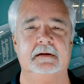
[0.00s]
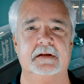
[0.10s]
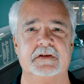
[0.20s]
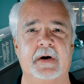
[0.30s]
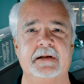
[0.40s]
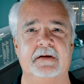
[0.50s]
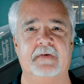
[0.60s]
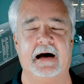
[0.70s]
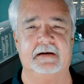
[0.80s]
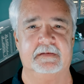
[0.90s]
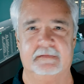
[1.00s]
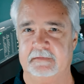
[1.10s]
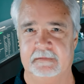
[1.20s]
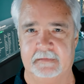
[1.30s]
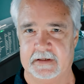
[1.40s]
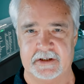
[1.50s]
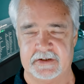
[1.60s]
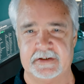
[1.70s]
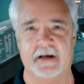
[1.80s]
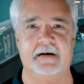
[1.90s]
Despite the fact that she
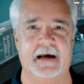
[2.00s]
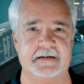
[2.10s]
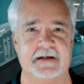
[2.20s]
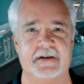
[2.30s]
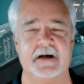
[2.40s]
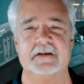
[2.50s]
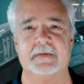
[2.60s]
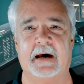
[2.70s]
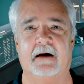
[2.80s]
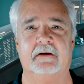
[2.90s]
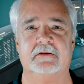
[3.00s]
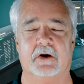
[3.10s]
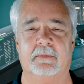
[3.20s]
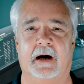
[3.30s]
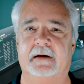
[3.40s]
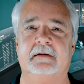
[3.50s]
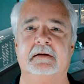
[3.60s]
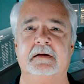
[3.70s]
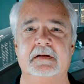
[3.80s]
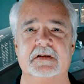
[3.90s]
said nasty things about Joe Biden,
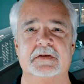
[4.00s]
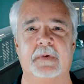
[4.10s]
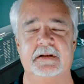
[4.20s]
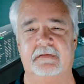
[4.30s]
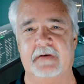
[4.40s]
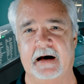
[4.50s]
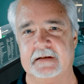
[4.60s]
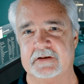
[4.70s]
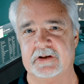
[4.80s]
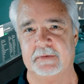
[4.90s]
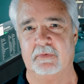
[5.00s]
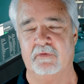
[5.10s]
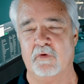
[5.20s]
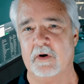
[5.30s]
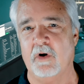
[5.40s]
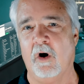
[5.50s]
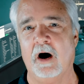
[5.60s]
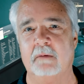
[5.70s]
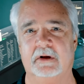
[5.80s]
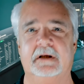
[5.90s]
despite the fact that she performed
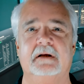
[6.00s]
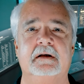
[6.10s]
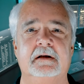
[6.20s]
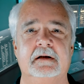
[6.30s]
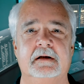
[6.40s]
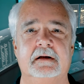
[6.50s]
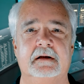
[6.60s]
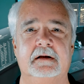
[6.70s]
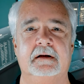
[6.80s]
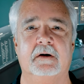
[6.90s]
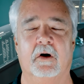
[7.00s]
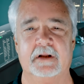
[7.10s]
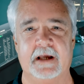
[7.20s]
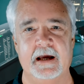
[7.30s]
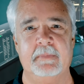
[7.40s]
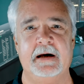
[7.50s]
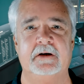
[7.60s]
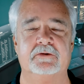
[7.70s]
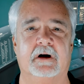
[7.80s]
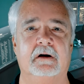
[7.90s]
horribly on the campaign
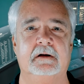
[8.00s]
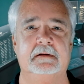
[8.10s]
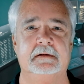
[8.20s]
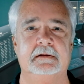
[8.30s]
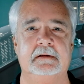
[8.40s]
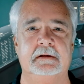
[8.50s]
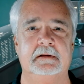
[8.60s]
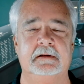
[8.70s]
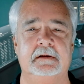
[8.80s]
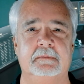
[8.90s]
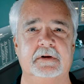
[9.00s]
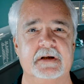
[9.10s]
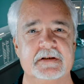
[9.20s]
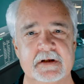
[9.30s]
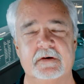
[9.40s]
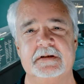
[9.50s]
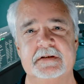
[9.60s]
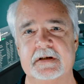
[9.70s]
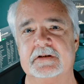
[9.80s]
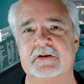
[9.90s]
trail. But they still
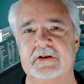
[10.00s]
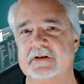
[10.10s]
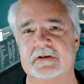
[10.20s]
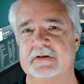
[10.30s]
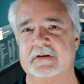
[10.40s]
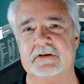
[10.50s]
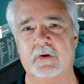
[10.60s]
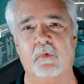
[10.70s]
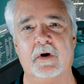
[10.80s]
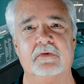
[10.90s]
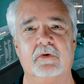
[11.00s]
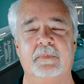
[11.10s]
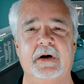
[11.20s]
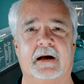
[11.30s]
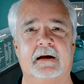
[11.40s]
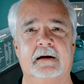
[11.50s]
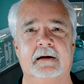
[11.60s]
insist she's just a wonderful pick.